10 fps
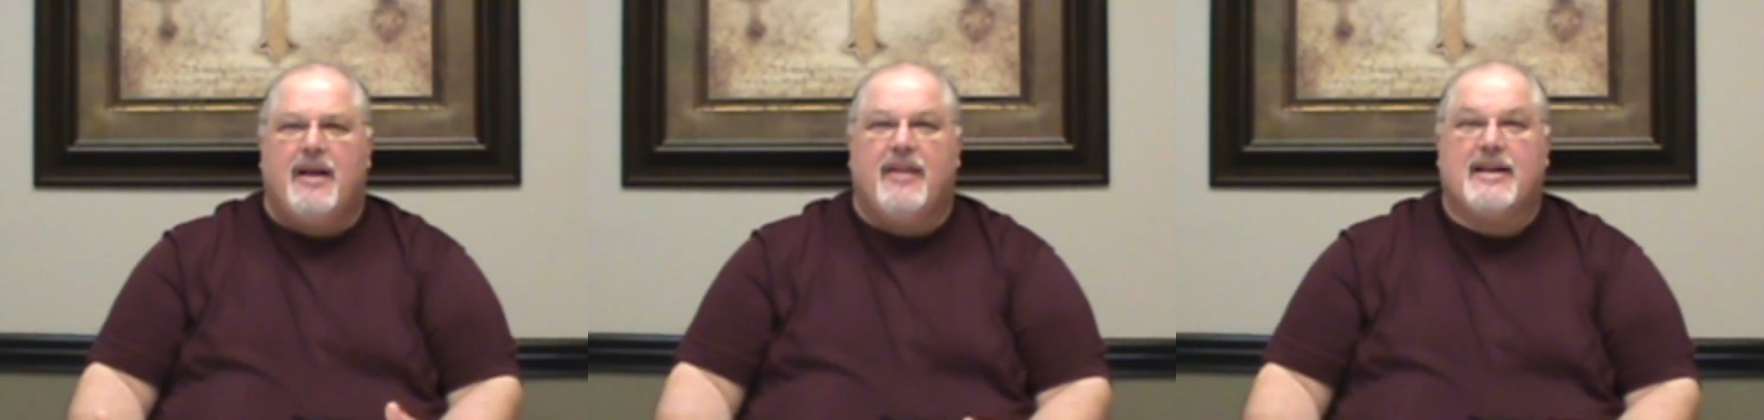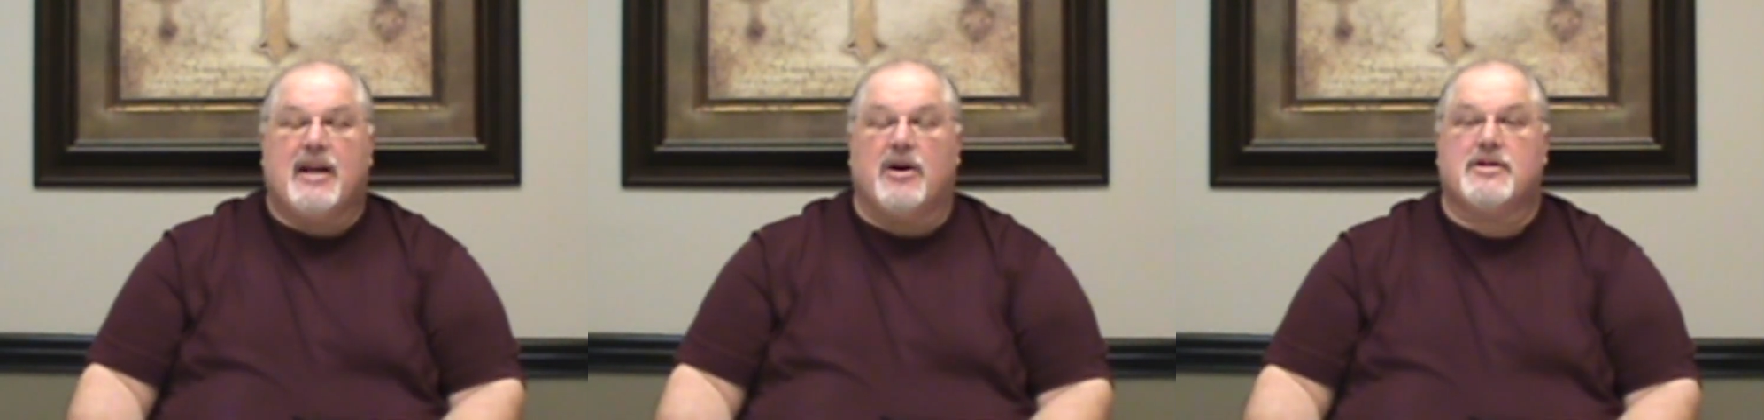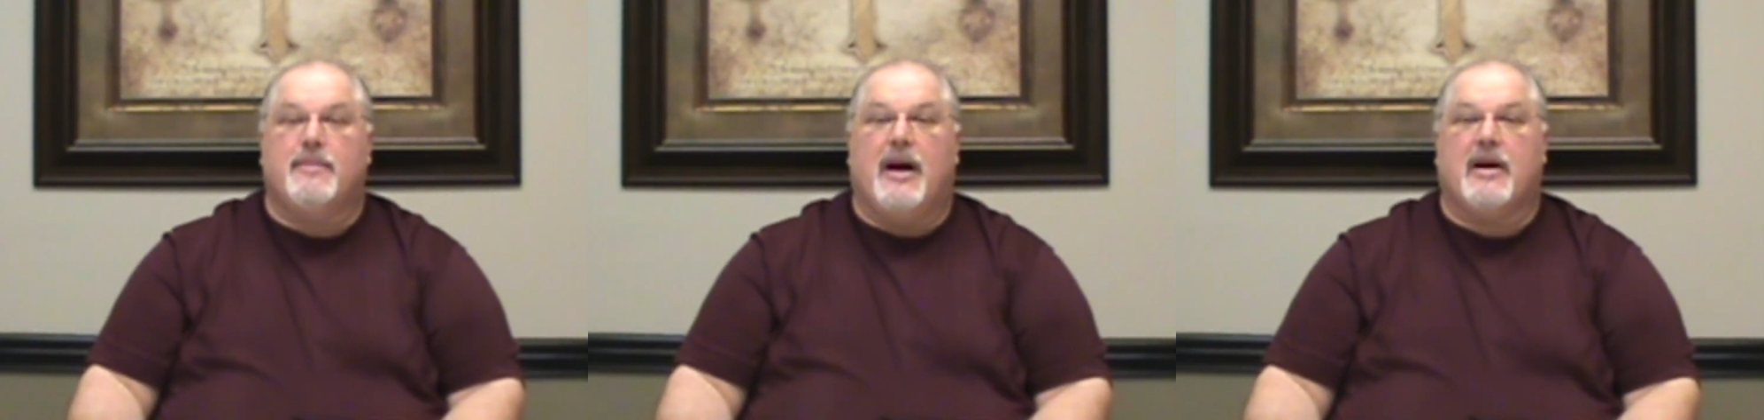that
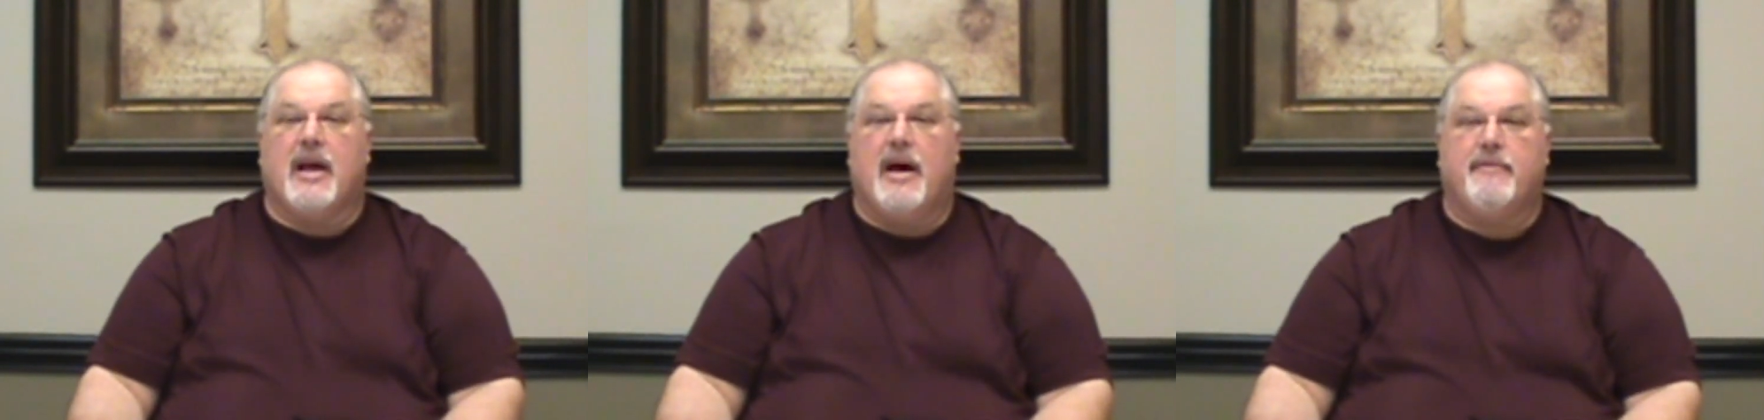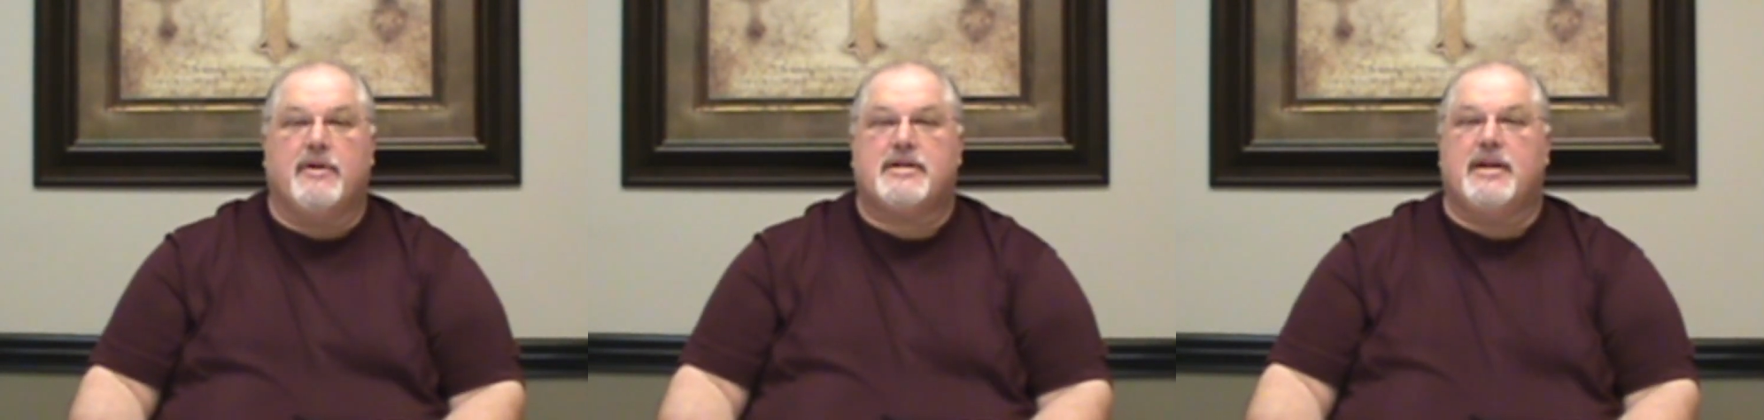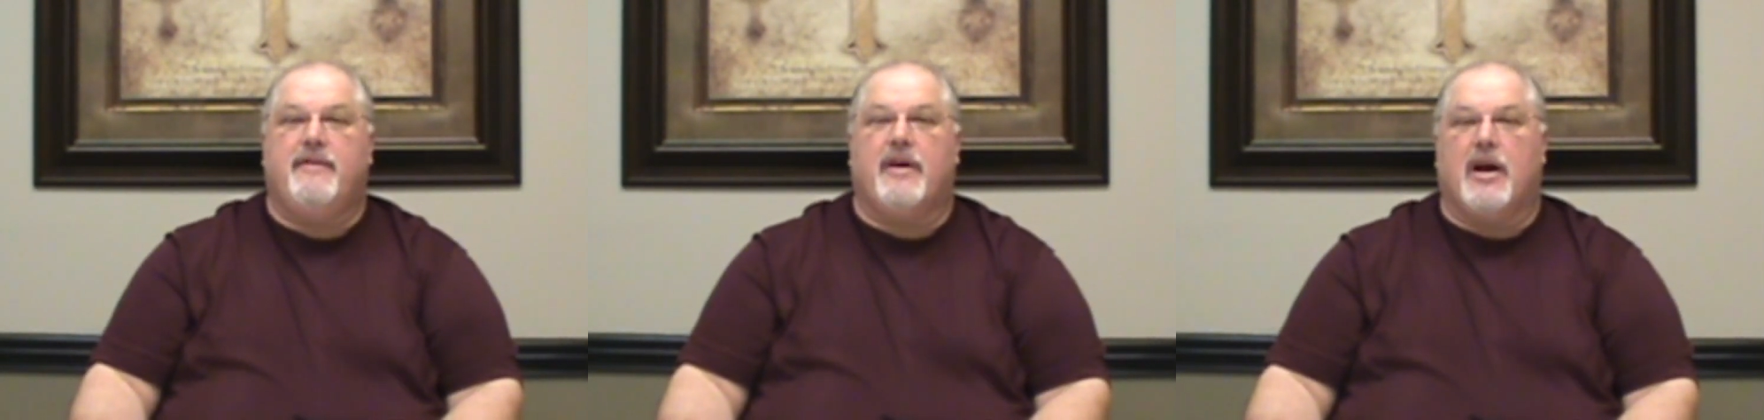talks about God
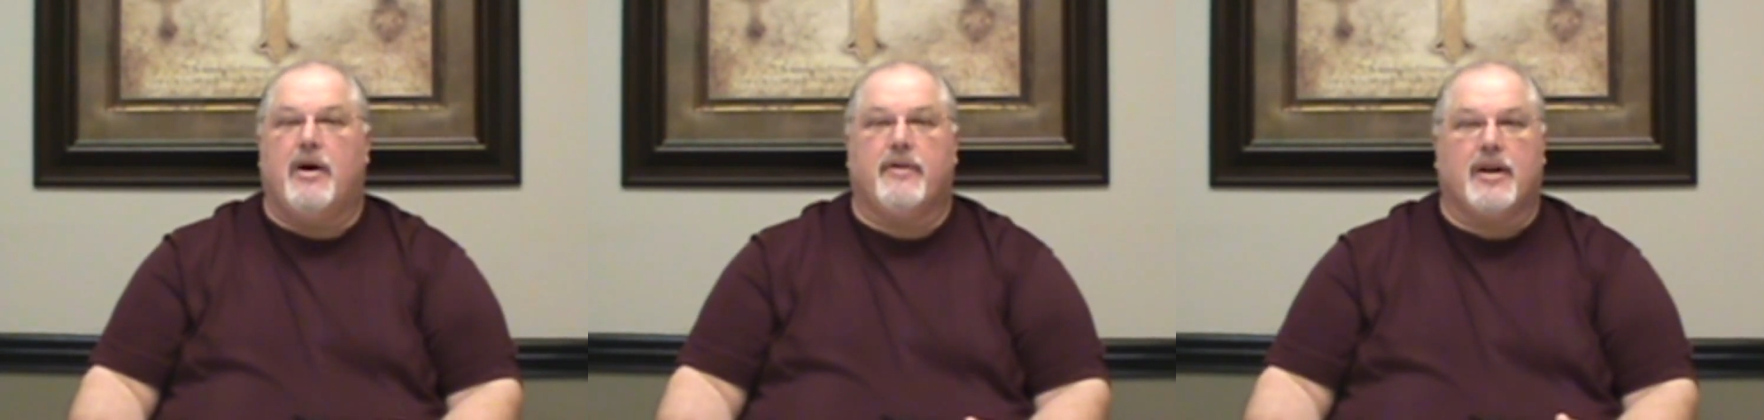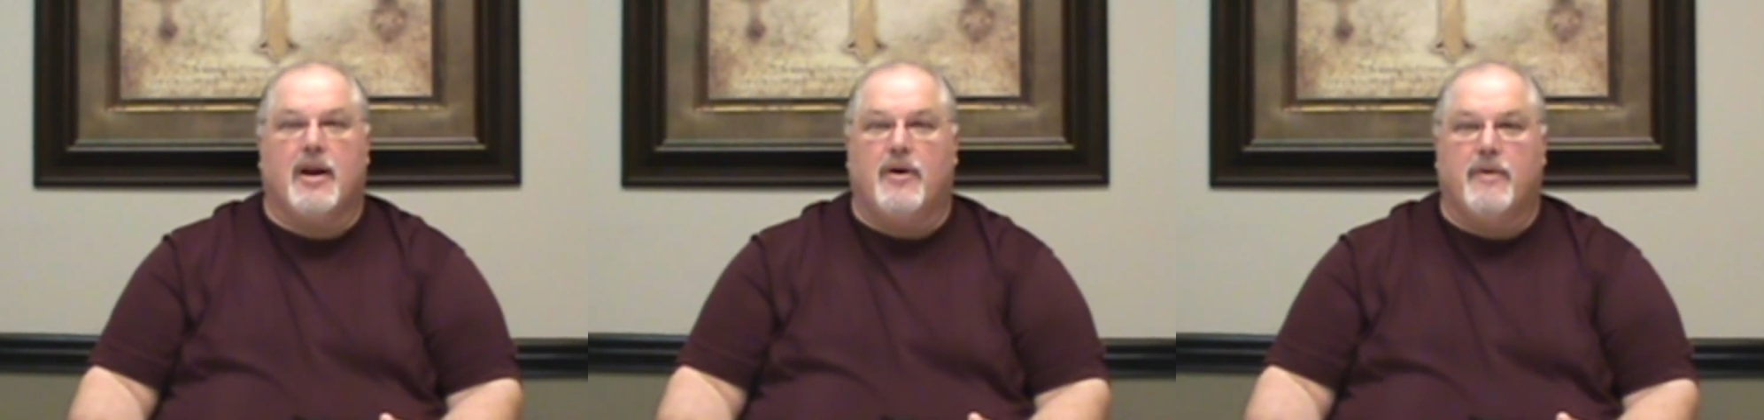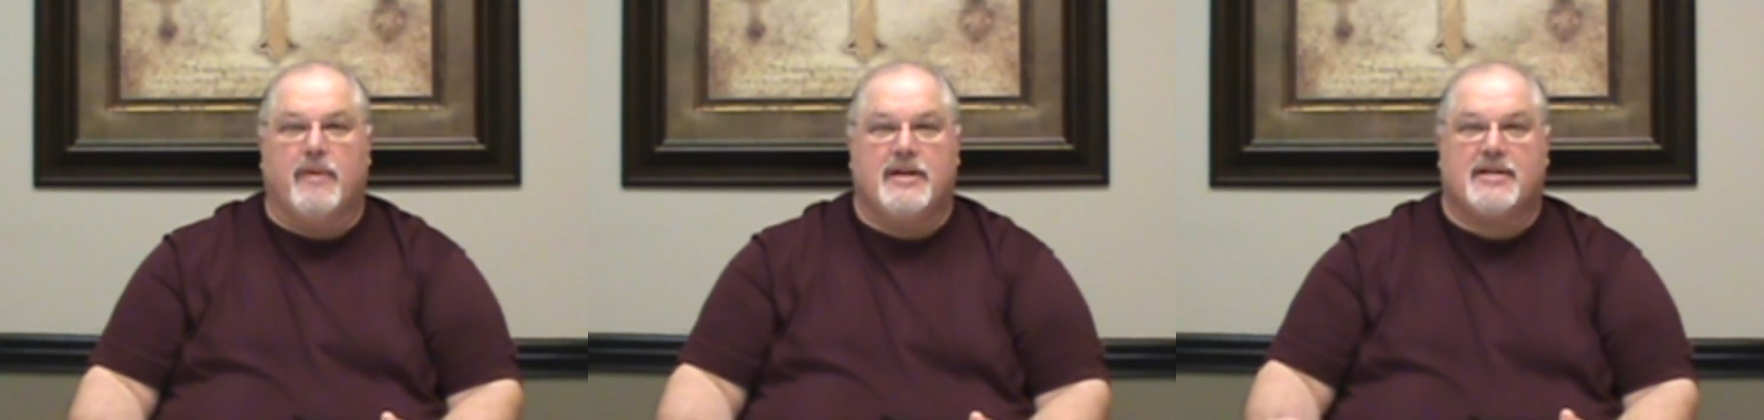receiving all the glory.